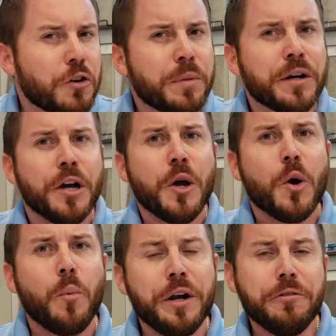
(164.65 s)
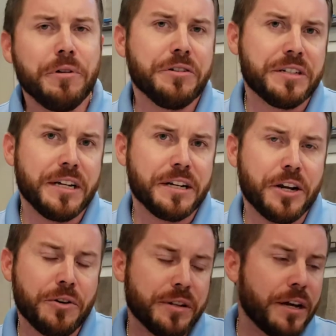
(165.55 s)
but we would rather take
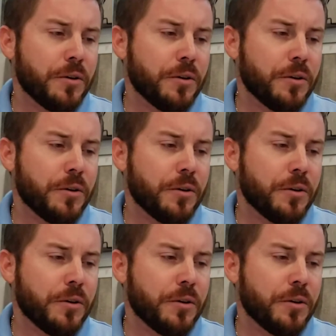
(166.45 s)
care of that